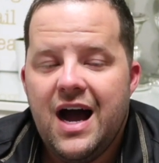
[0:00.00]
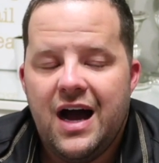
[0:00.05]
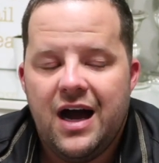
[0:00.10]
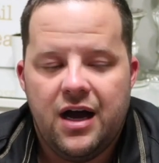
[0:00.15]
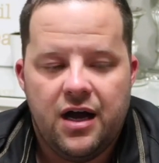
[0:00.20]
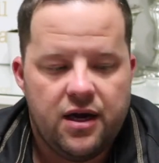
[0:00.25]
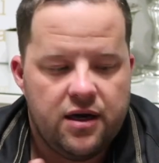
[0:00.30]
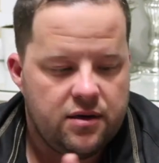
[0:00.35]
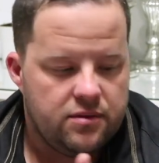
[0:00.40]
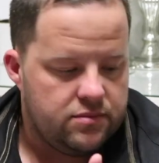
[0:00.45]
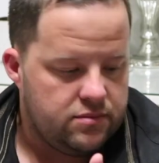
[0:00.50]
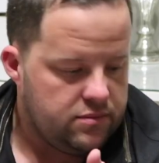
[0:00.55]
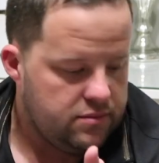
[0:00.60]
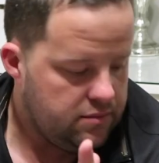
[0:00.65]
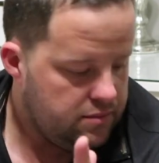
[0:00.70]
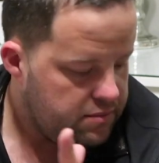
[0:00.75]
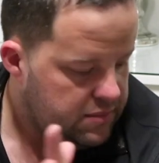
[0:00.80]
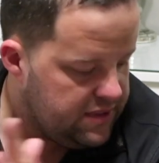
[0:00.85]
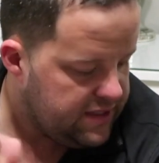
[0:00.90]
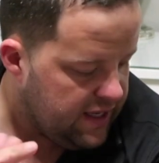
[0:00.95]
Um,
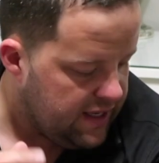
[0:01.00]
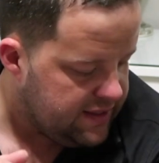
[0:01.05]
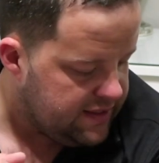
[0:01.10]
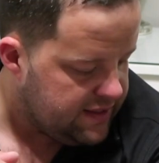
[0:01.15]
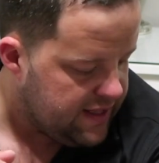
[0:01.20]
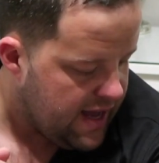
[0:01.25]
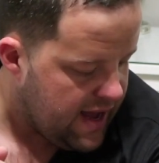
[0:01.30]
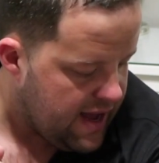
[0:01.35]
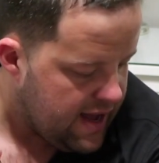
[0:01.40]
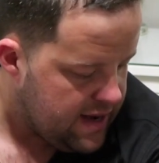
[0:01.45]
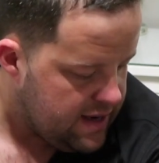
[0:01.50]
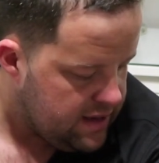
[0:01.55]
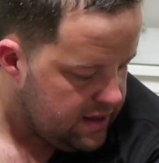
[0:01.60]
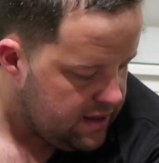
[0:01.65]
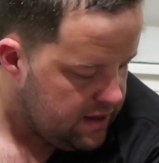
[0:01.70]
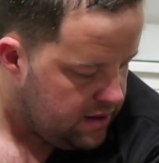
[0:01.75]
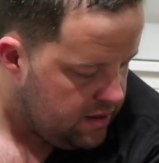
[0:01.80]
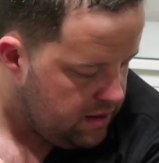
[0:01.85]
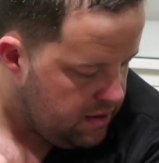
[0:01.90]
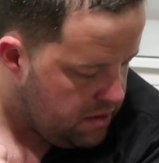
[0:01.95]
besides
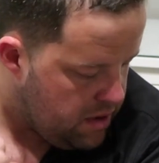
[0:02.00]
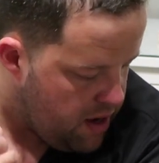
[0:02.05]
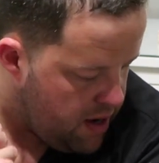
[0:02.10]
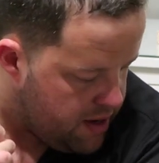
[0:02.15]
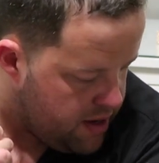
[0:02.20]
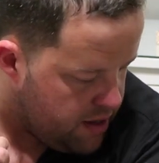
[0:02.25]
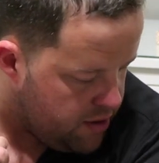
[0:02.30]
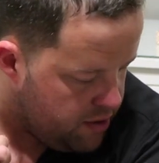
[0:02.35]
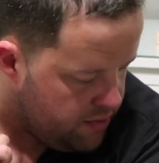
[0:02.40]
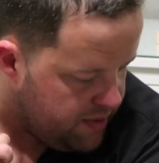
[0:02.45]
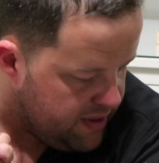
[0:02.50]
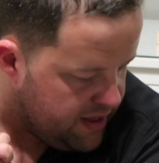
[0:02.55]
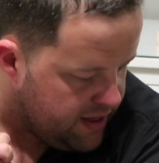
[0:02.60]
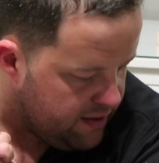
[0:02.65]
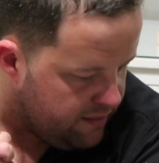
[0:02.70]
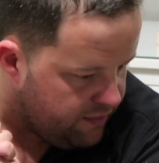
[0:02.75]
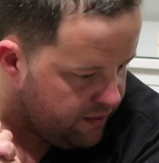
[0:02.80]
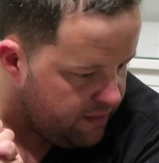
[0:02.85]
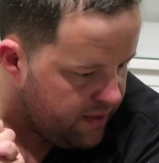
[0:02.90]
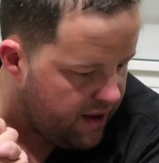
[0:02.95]
that, Another big
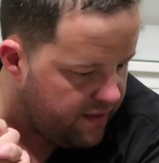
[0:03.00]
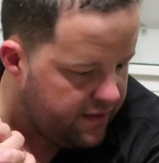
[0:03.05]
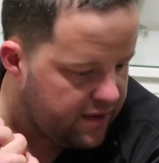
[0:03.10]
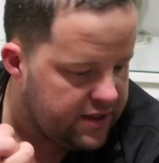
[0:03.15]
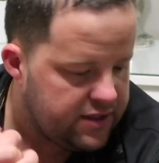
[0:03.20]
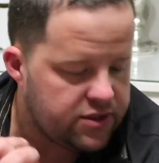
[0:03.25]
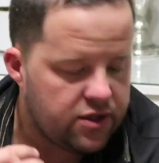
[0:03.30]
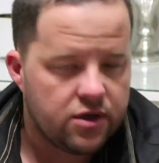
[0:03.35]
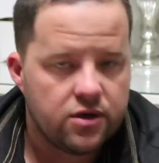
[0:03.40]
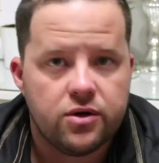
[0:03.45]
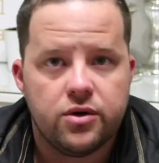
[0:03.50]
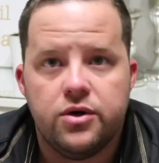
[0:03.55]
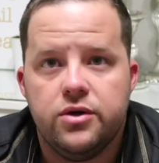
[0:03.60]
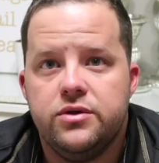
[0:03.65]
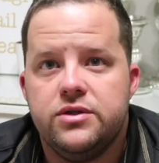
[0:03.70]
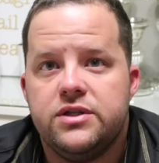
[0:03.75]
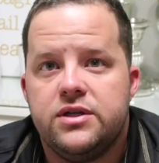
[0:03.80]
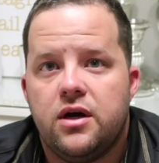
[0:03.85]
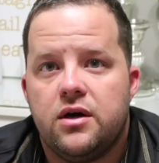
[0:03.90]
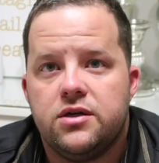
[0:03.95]
gift from Evan is our
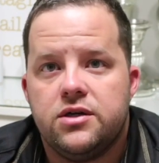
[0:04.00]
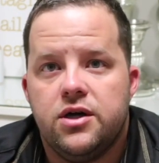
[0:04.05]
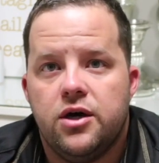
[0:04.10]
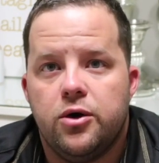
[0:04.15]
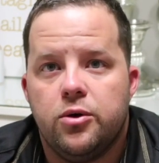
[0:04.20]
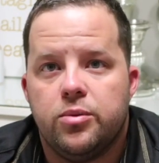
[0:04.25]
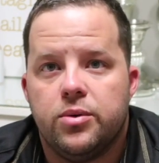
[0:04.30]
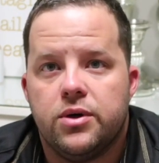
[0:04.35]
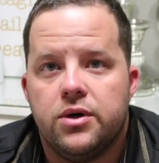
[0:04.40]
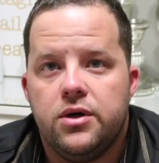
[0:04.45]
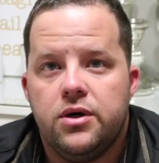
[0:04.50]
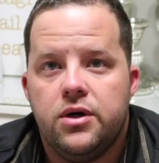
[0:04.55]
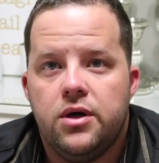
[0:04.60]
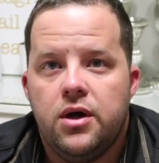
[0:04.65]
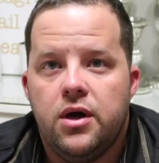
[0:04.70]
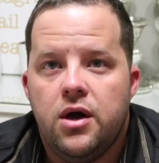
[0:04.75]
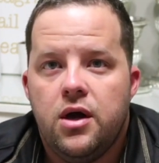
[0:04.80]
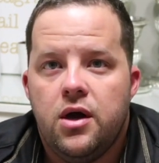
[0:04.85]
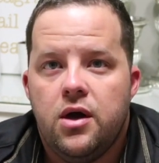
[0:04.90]
cruise in October.